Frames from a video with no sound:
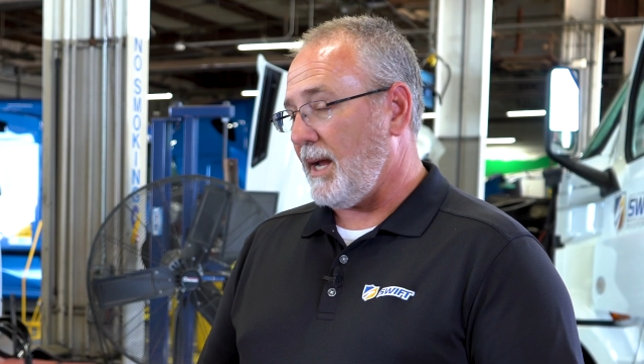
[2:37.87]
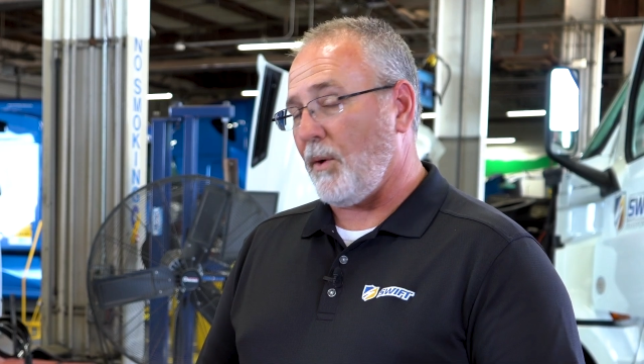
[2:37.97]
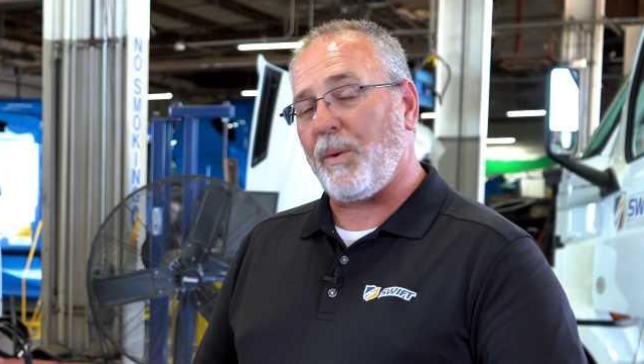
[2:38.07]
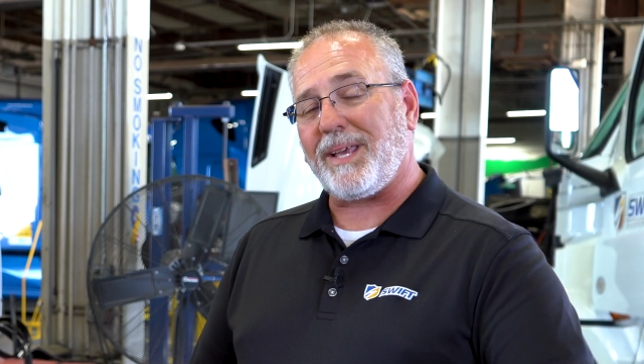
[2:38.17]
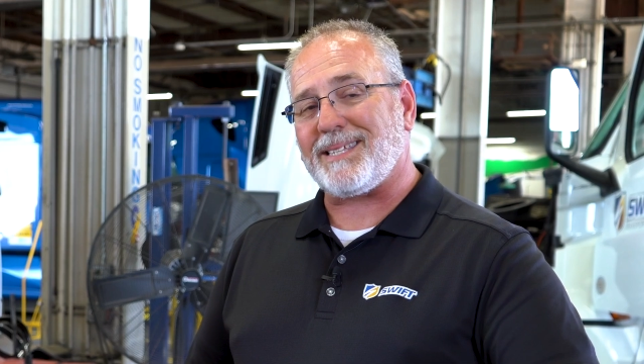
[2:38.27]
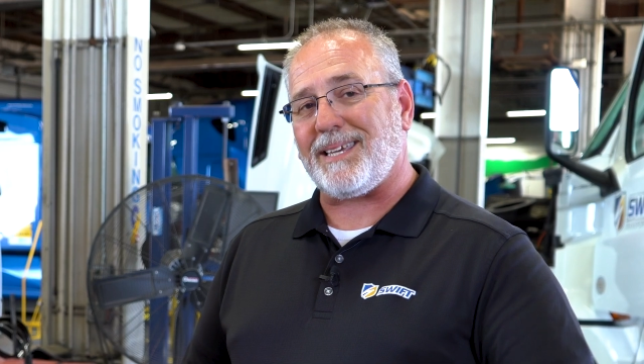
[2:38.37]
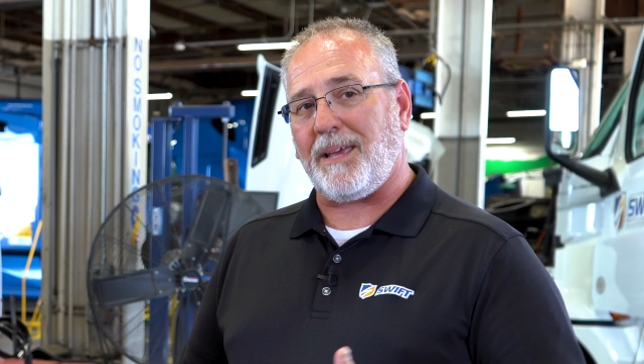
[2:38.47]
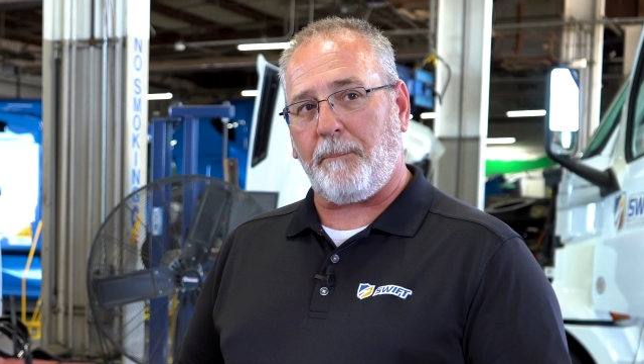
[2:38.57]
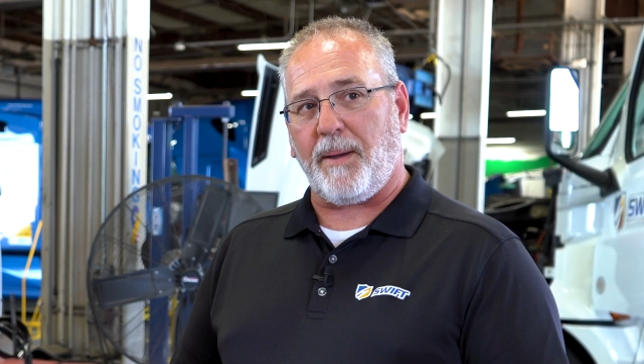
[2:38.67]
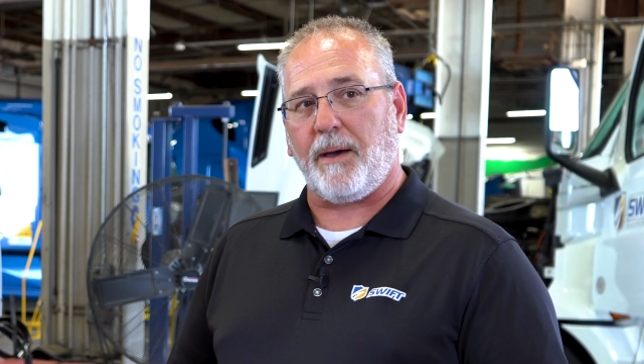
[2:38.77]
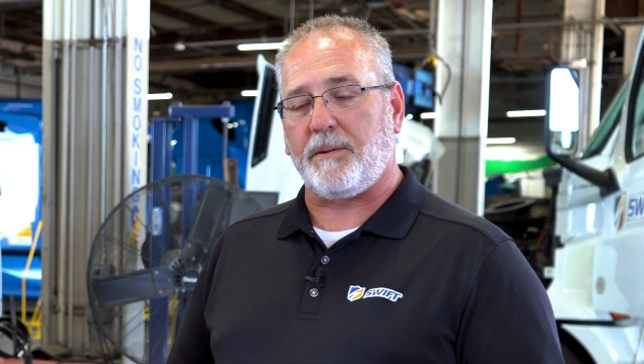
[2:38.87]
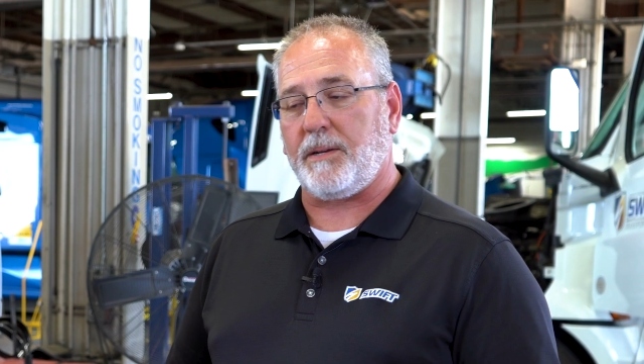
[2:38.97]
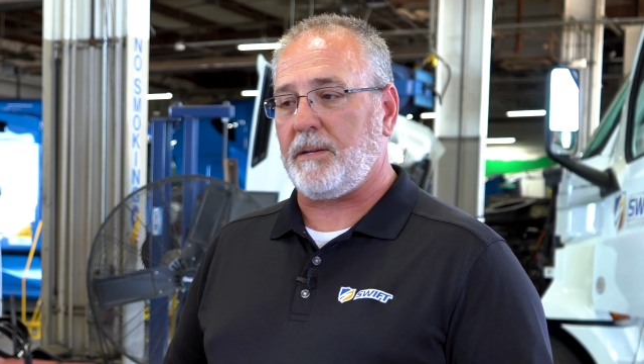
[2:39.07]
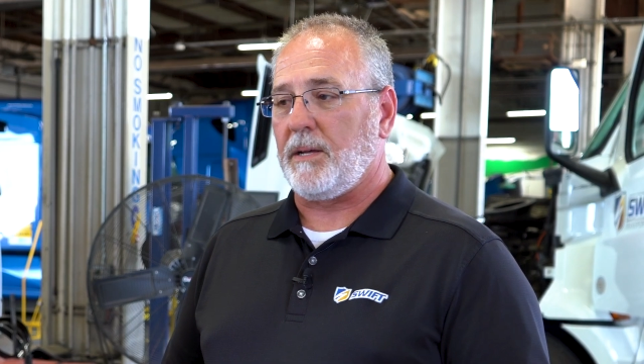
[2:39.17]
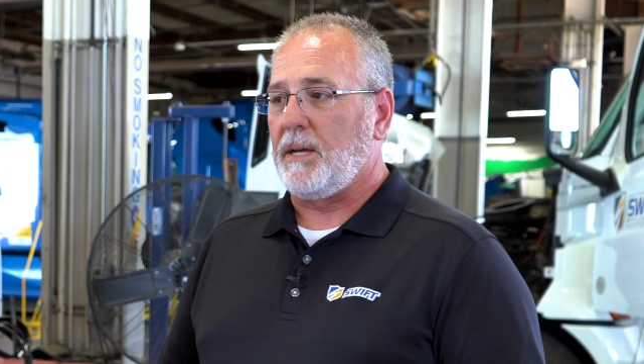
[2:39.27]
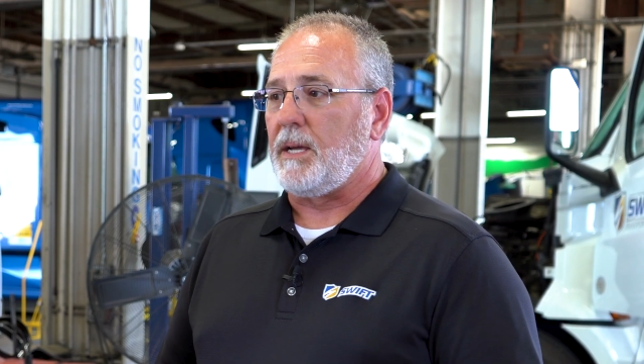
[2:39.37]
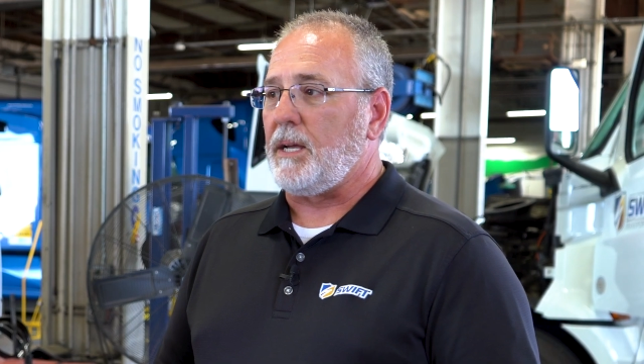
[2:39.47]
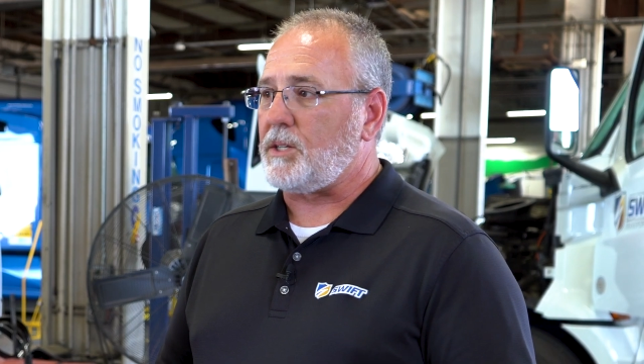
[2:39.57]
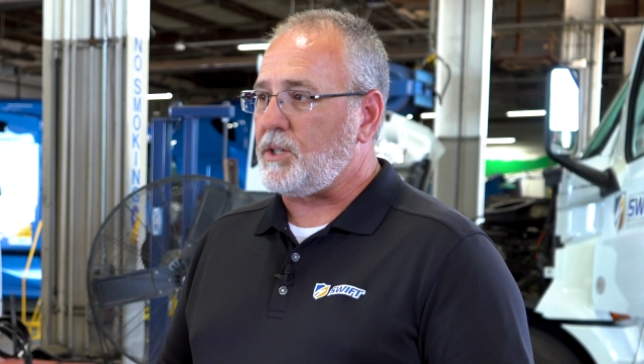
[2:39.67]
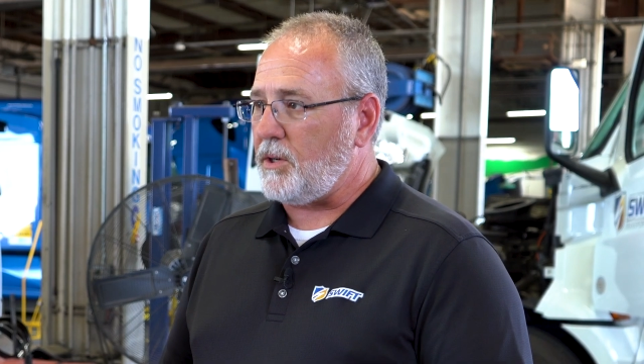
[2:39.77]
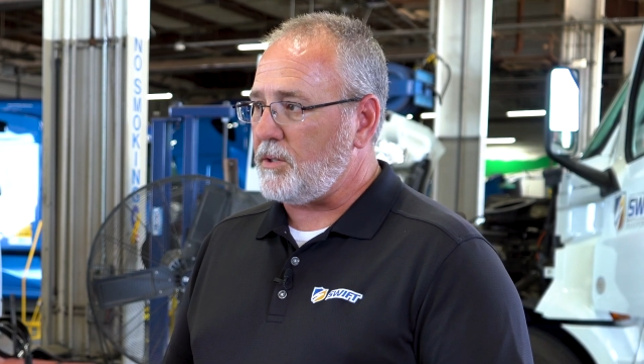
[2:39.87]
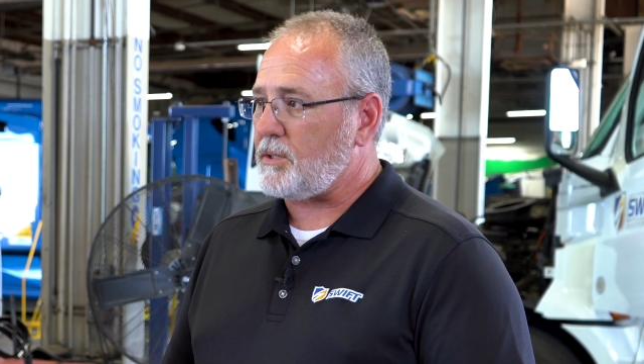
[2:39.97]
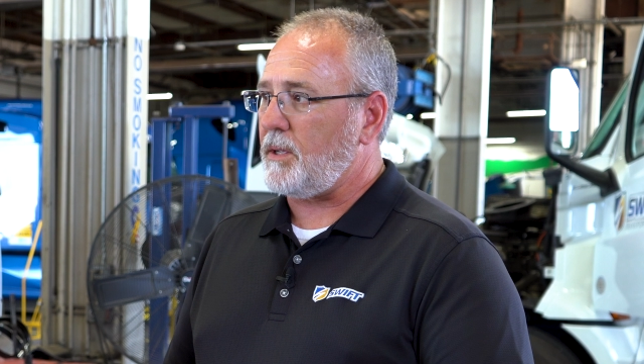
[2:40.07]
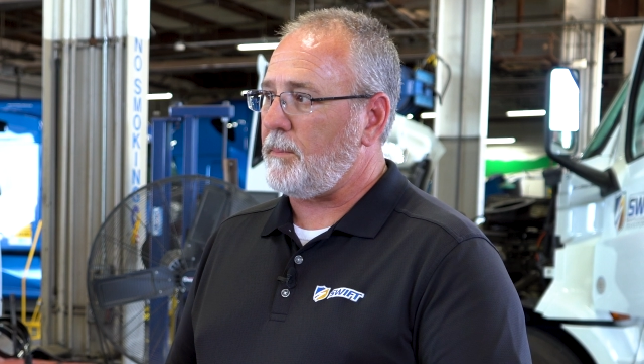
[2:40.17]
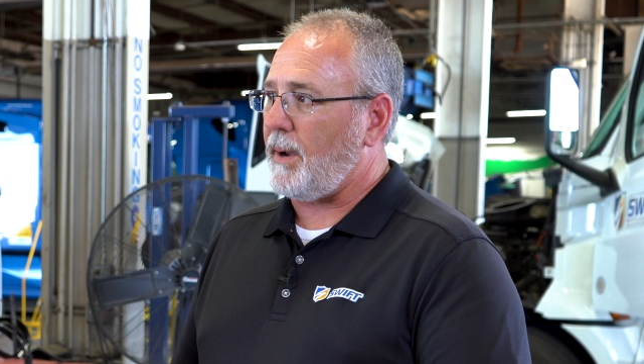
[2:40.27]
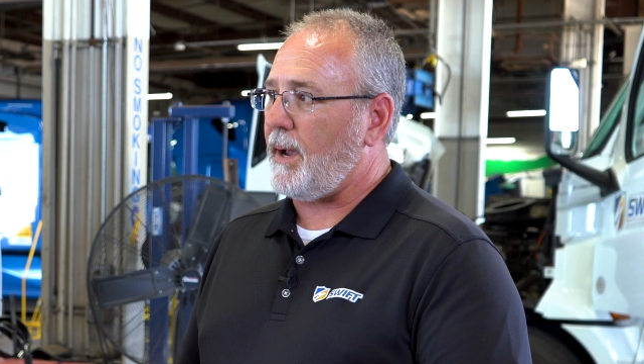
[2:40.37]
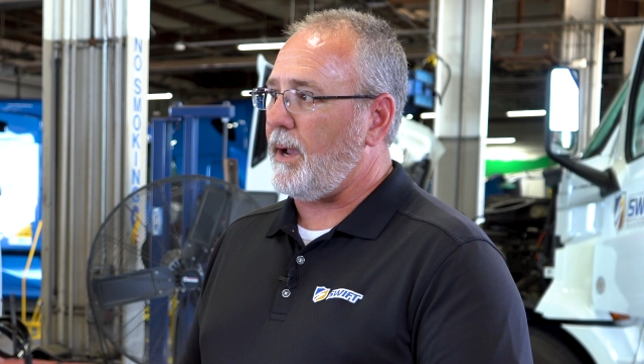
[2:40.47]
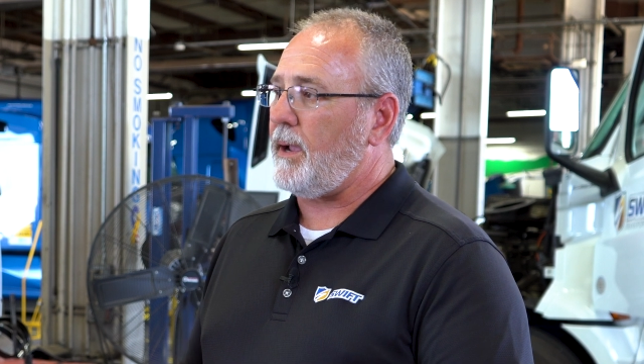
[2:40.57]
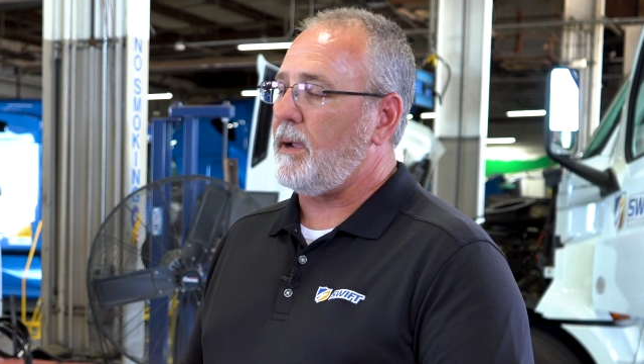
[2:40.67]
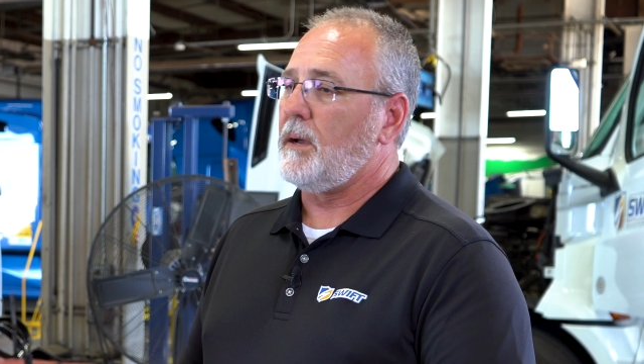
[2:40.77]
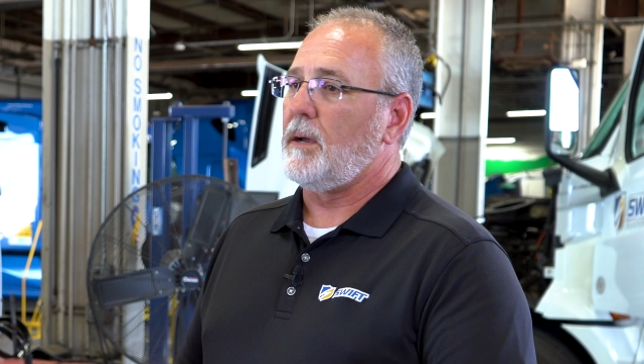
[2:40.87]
And when it gets impounded, it's usually by